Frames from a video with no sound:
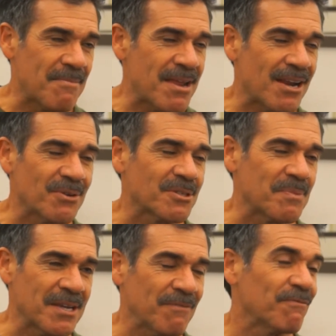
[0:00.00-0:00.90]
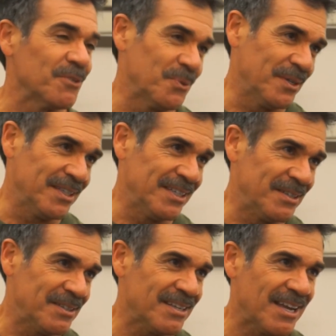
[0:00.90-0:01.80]
I mean I don't speak it fluently.
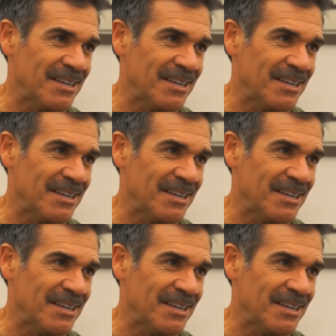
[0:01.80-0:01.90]
fluently?